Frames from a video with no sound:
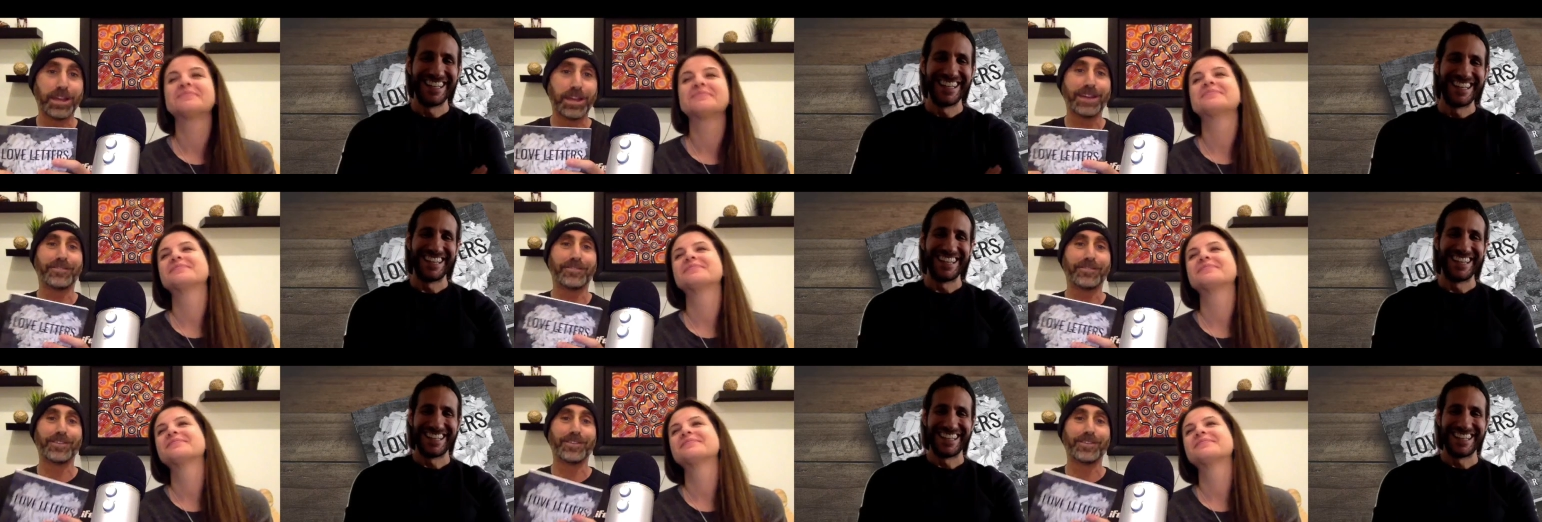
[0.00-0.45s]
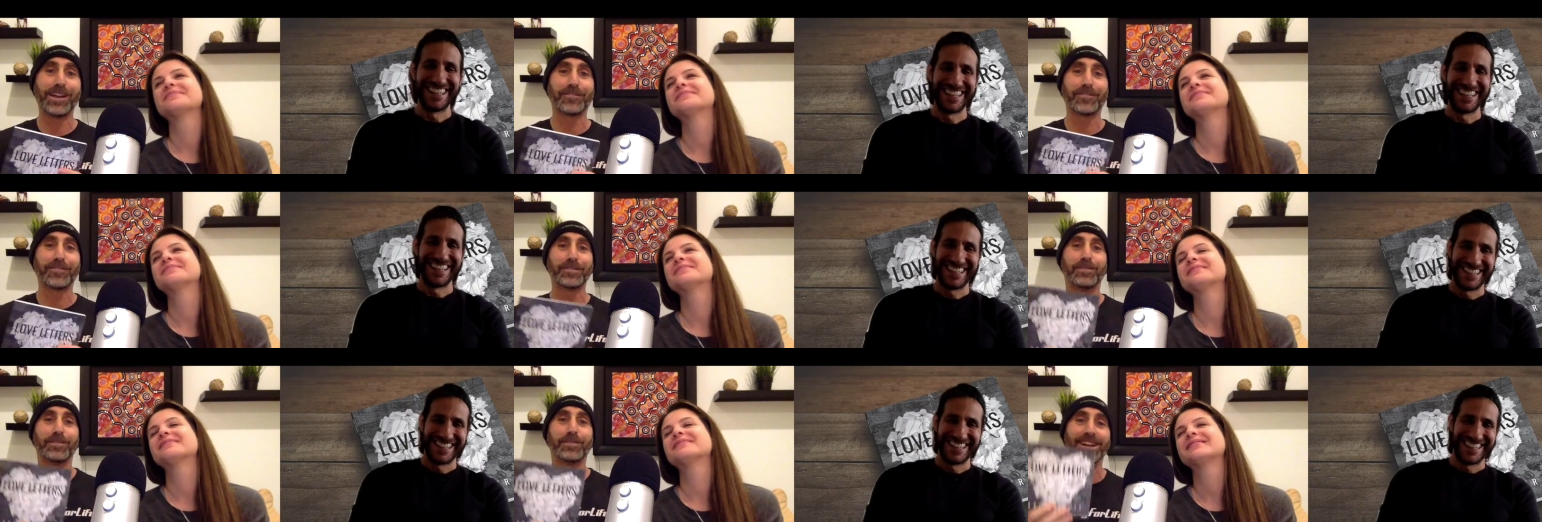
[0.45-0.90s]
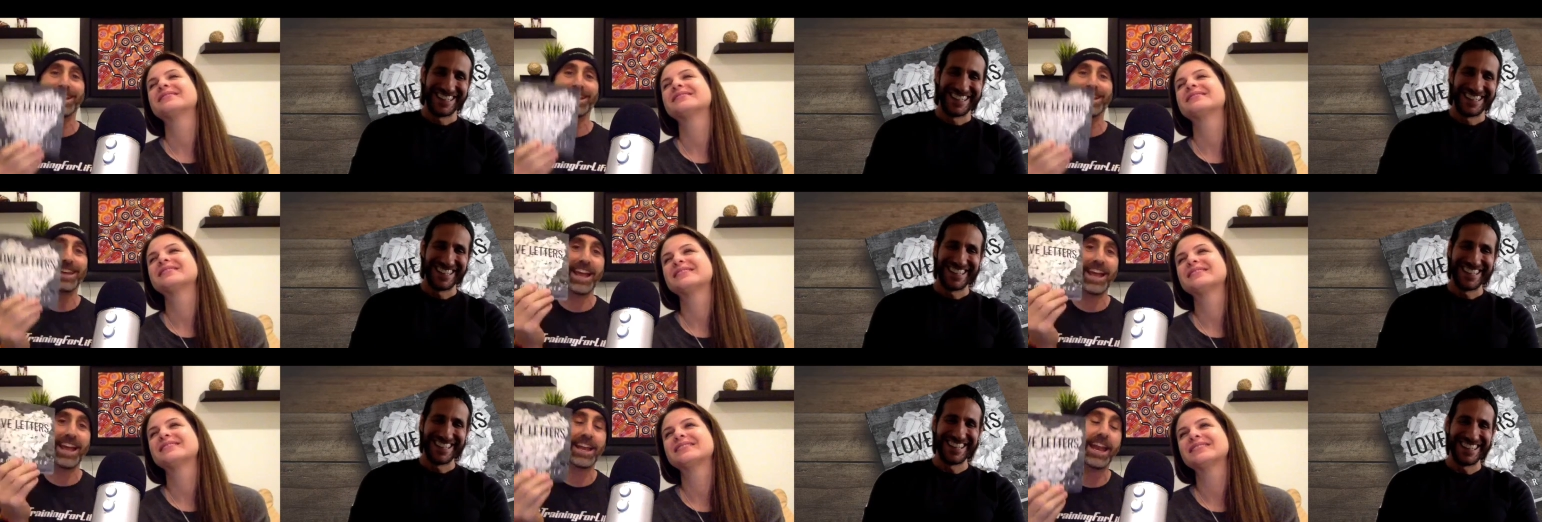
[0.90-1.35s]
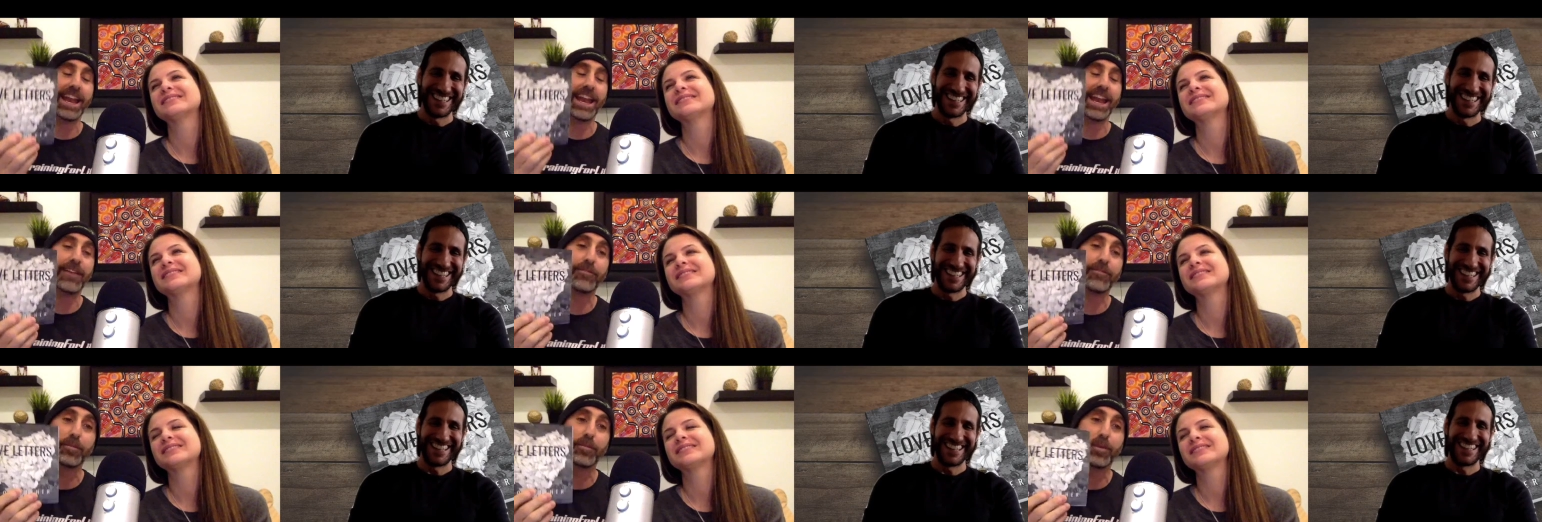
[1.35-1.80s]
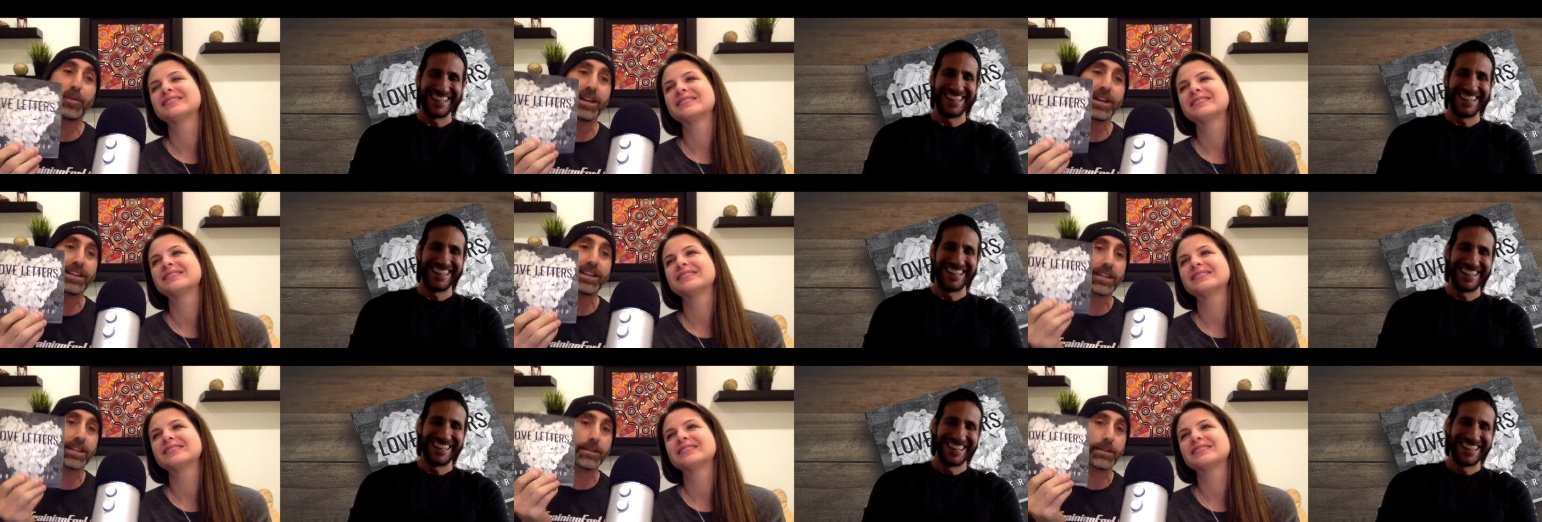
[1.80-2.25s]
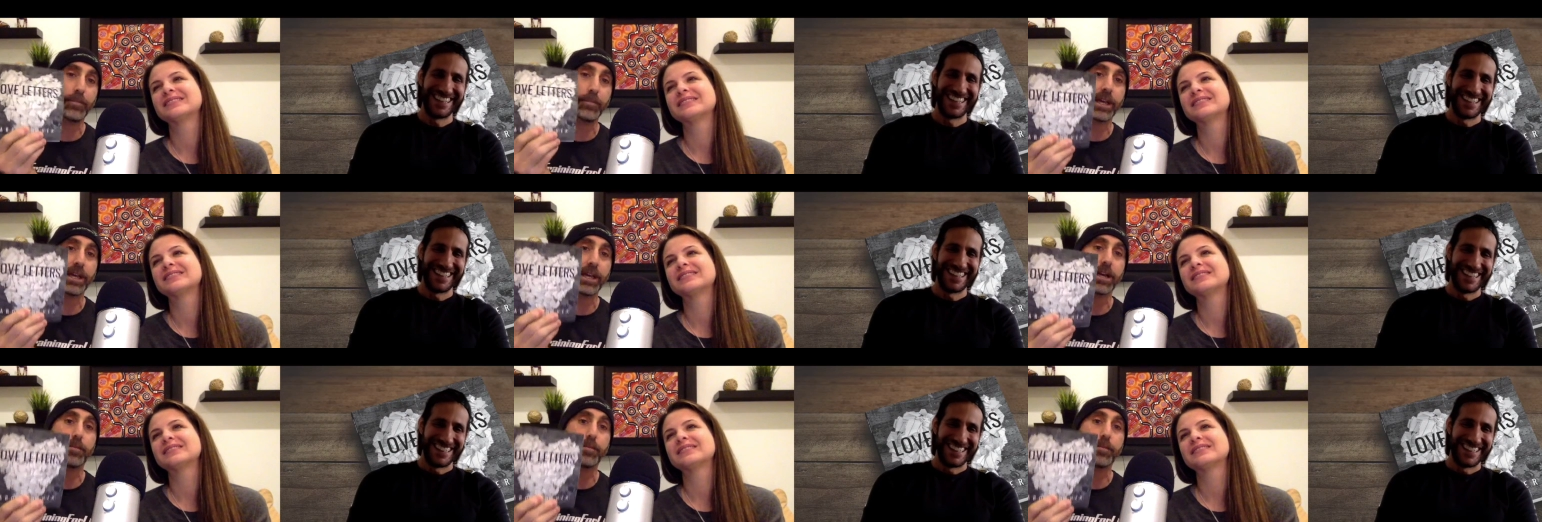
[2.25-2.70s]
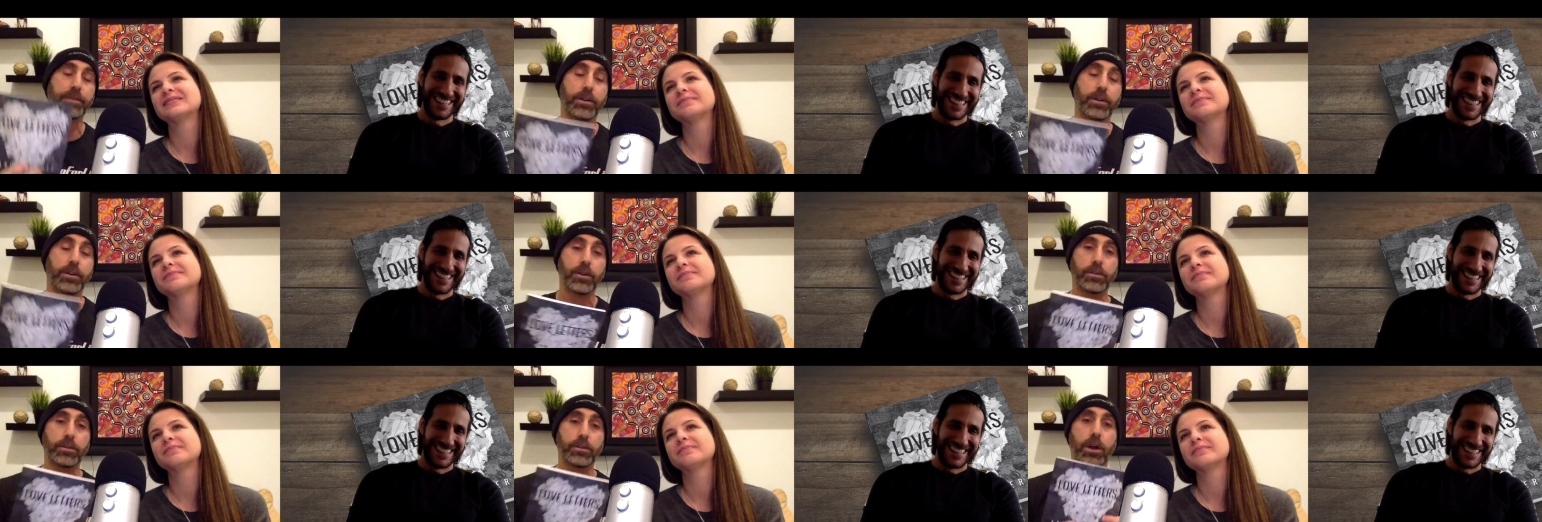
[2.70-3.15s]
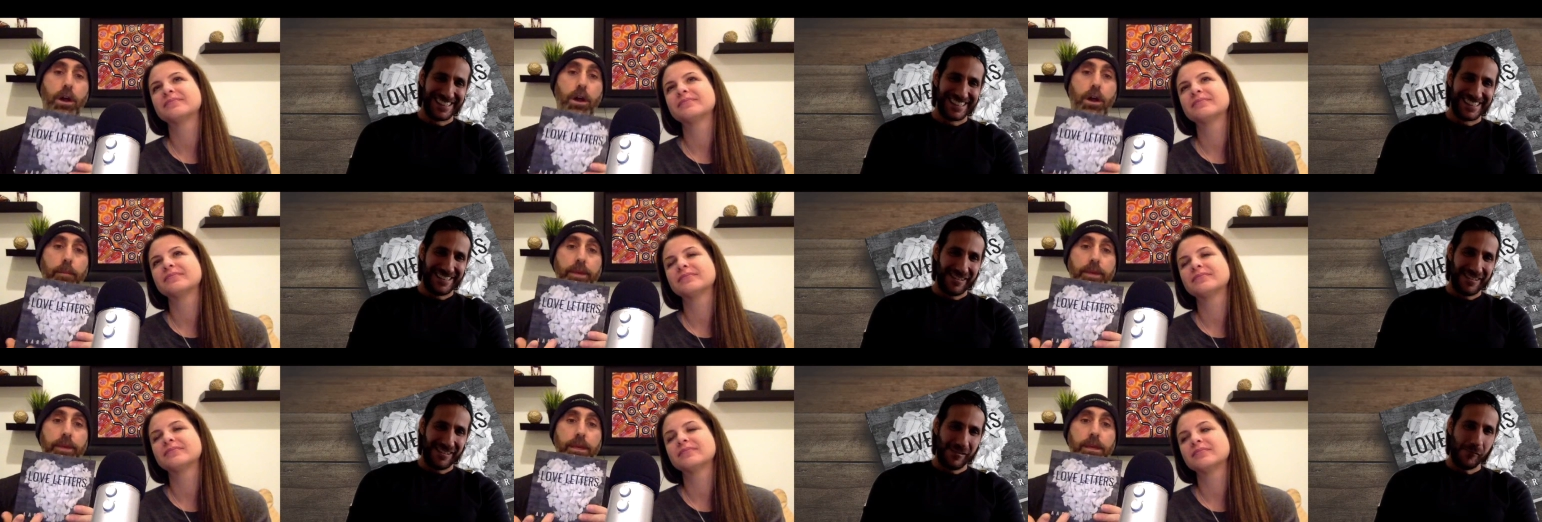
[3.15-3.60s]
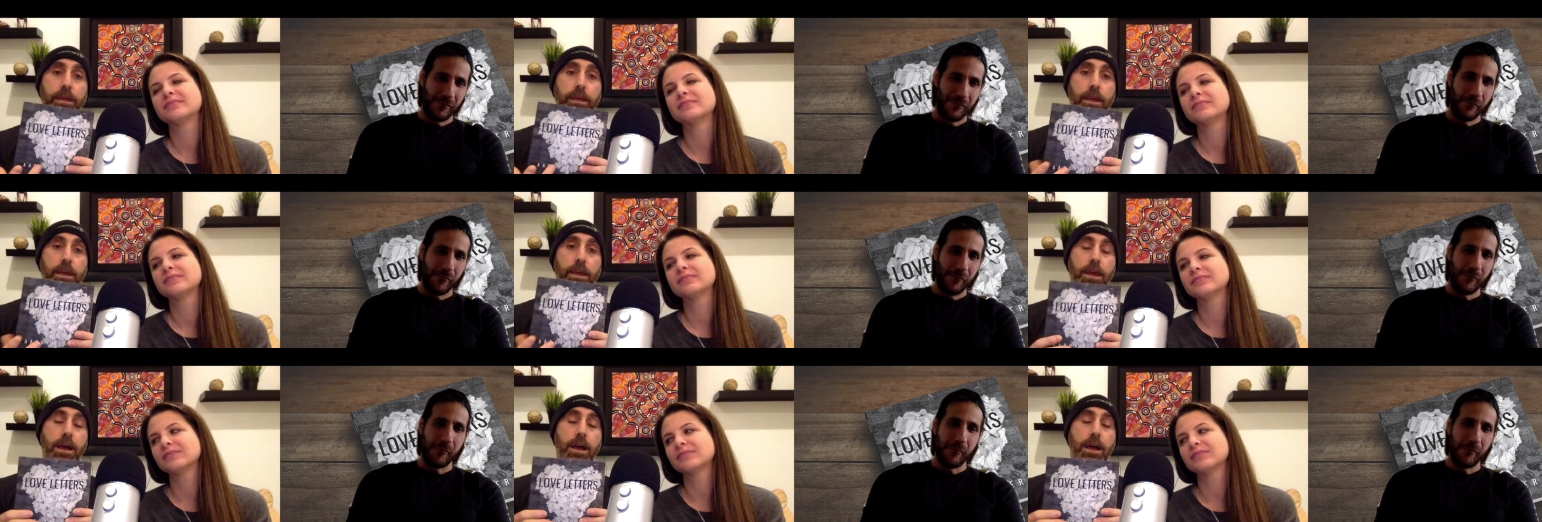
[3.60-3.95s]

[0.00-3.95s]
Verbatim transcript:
Speaker 1: that for everybody, and everybody can pick up their own copy.